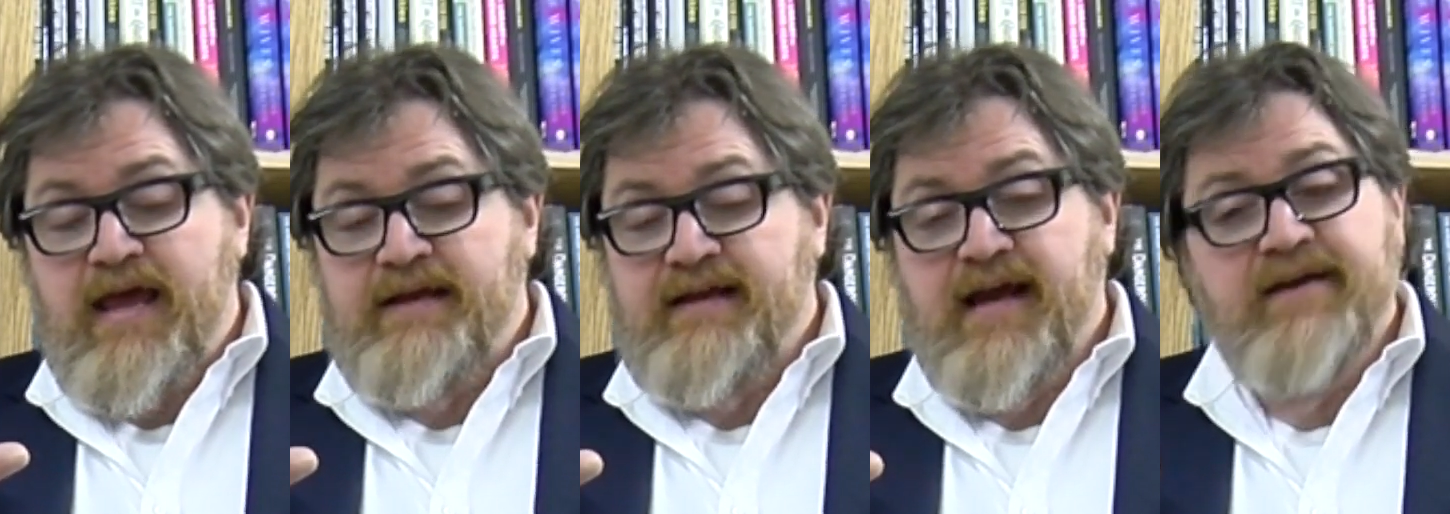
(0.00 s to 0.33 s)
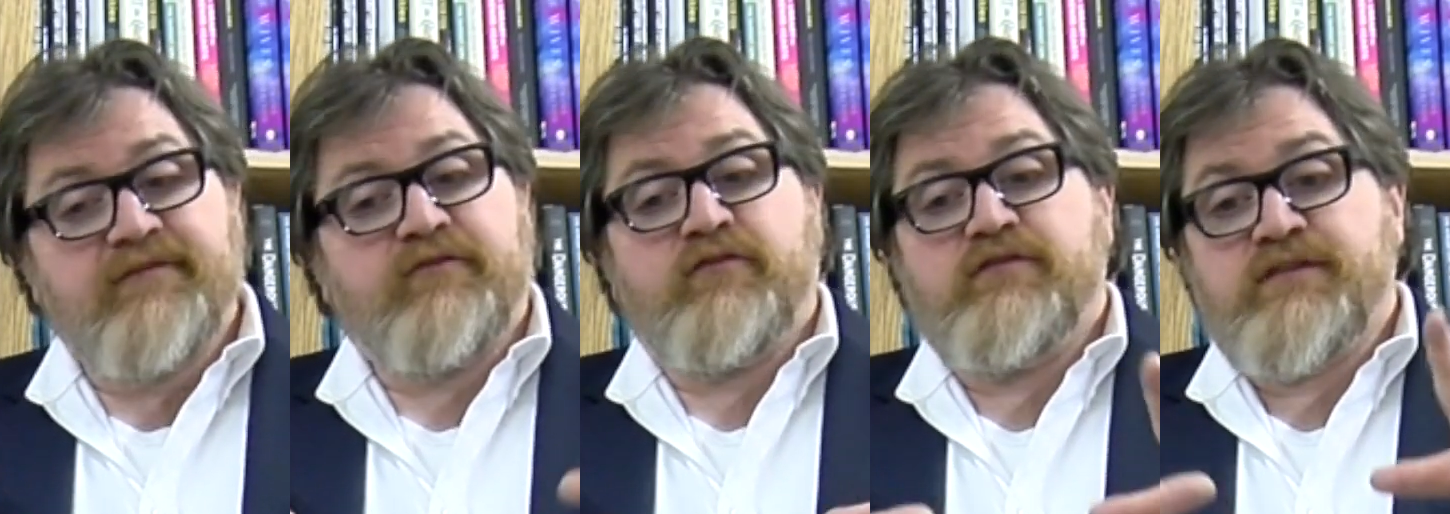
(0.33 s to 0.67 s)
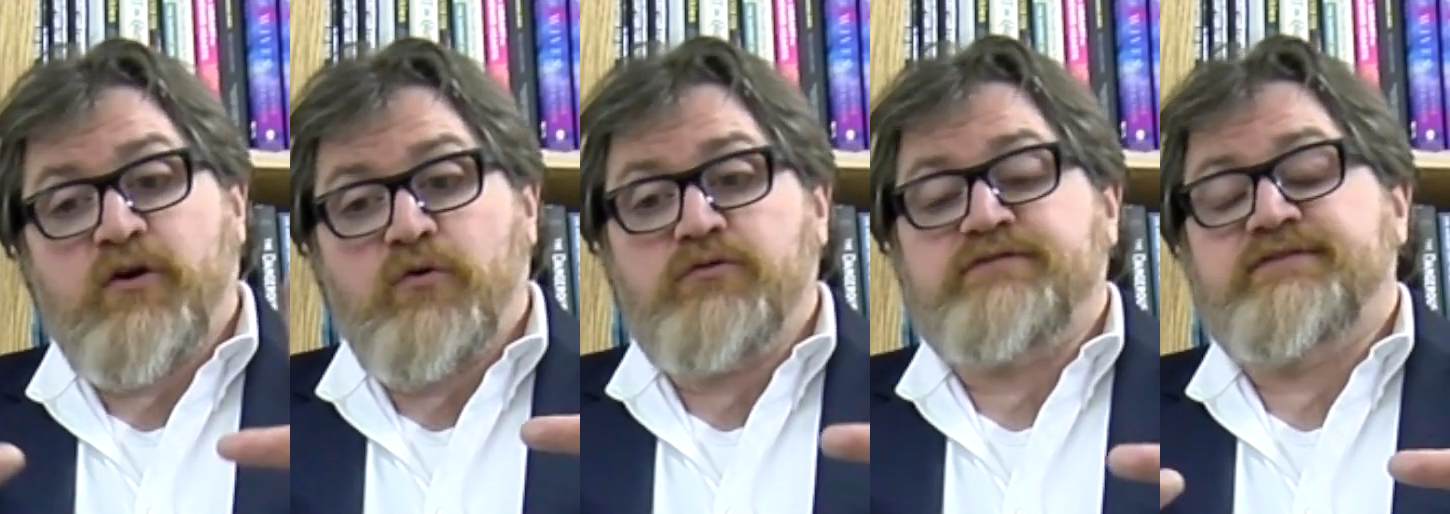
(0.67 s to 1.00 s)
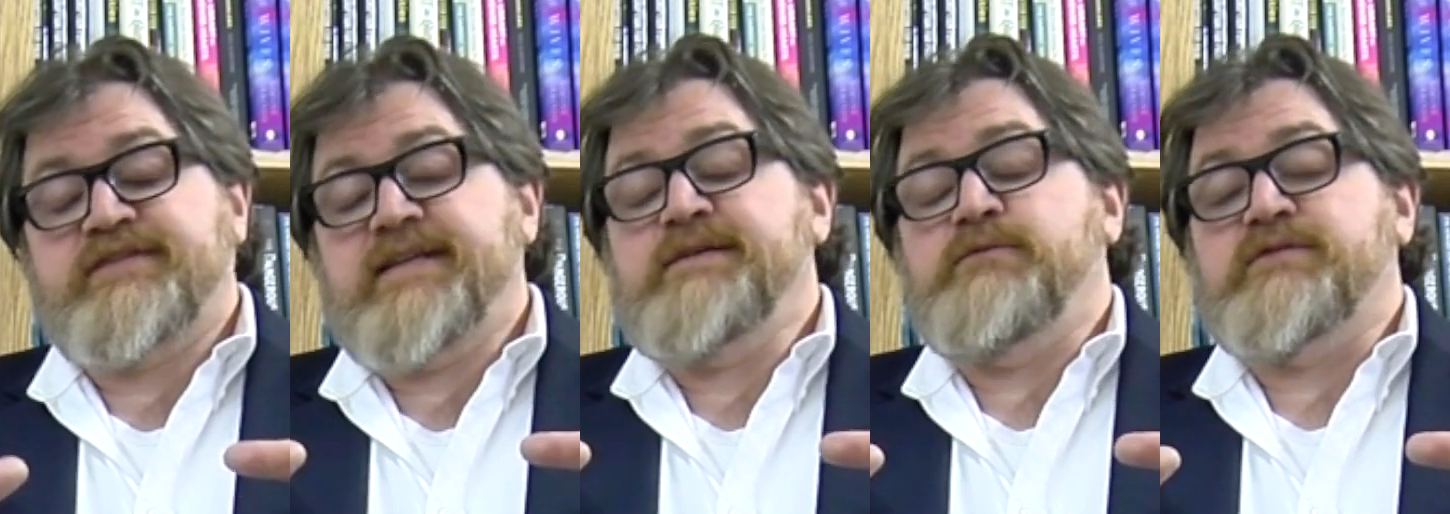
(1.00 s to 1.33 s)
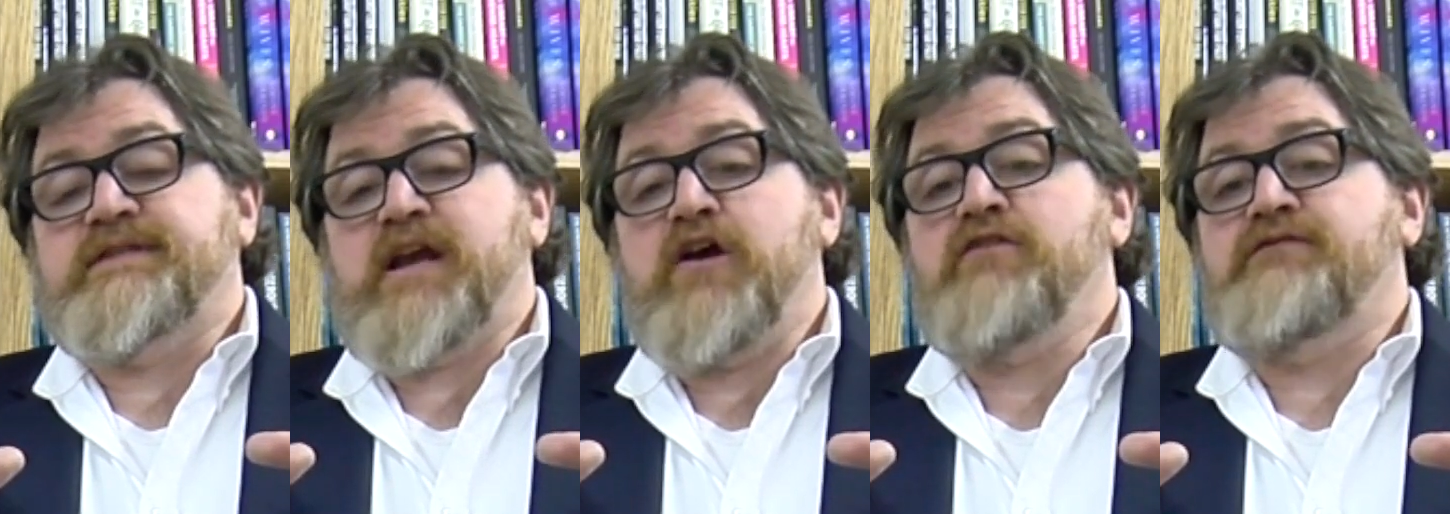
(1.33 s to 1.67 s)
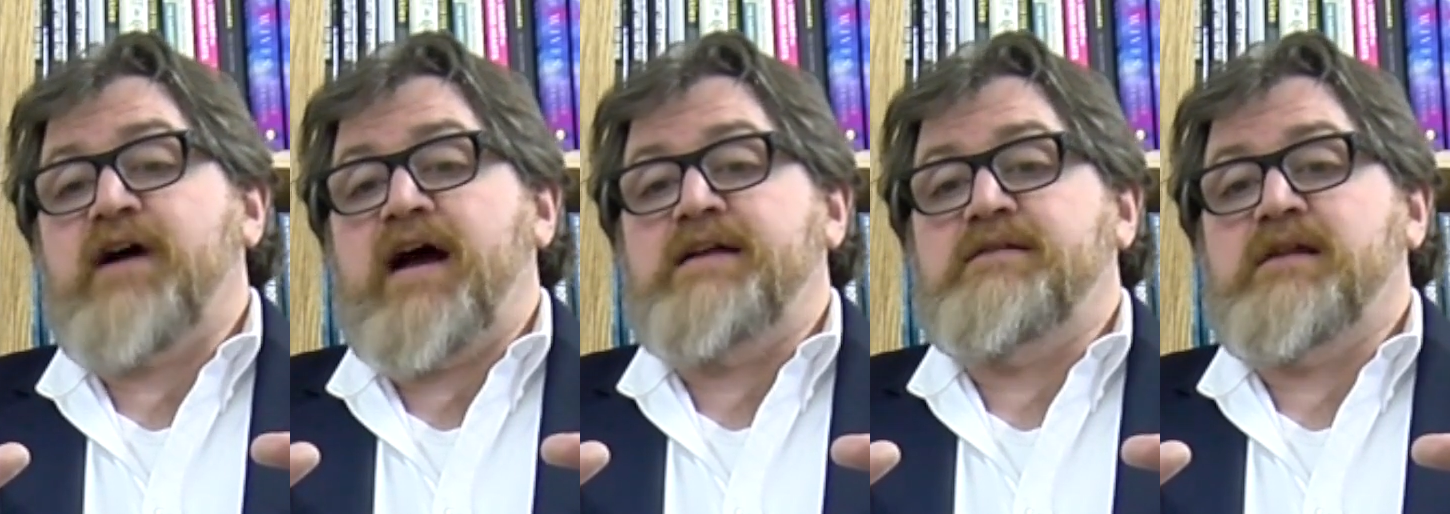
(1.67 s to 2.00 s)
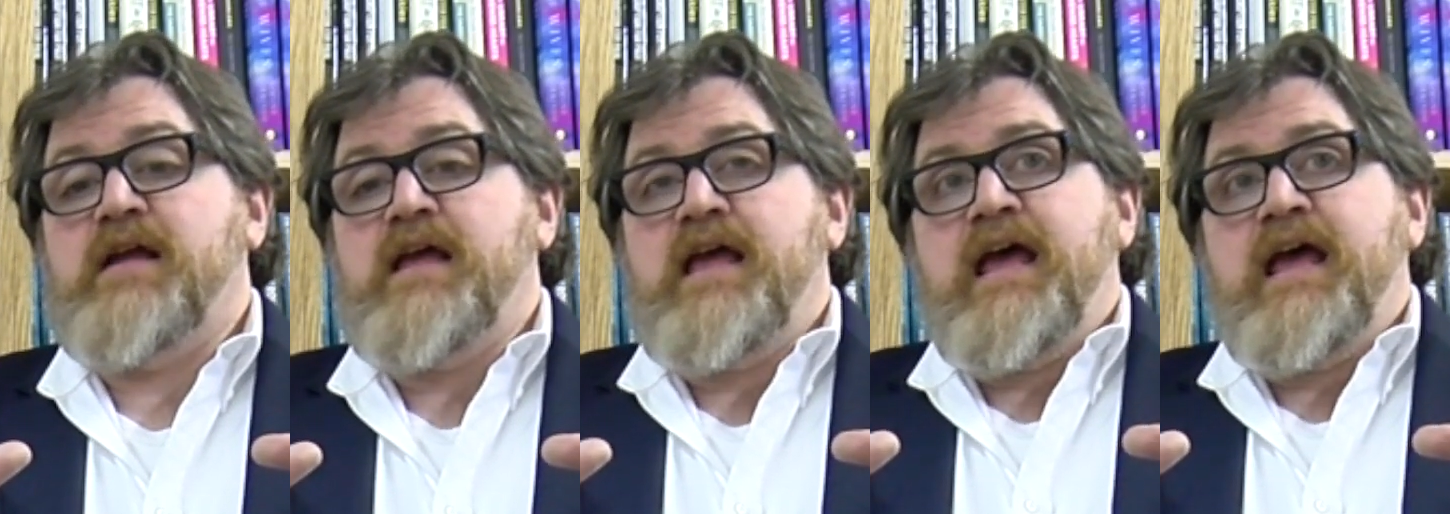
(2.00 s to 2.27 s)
kind of the whole city was terrified,